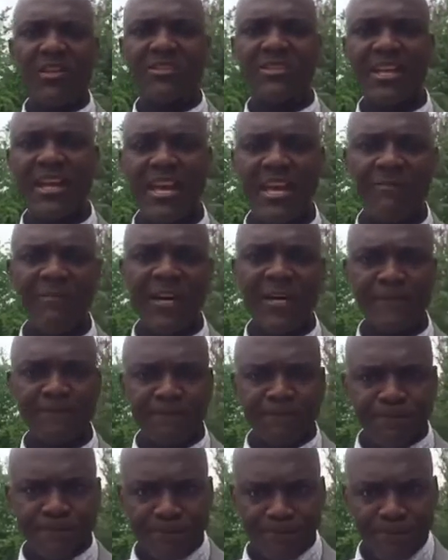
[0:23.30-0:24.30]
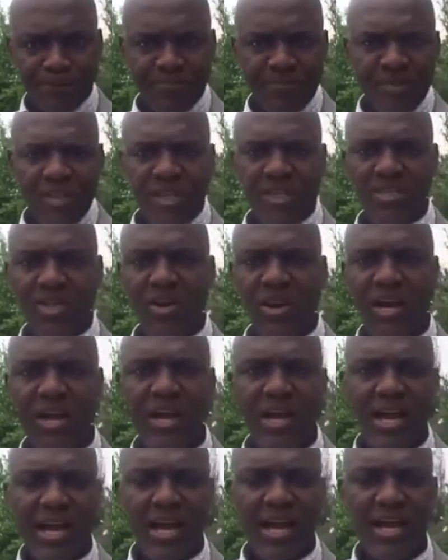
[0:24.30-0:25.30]
say amen. So
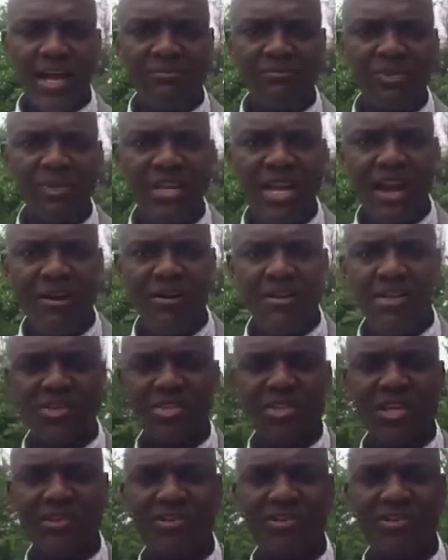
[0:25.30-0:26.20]
today I want to share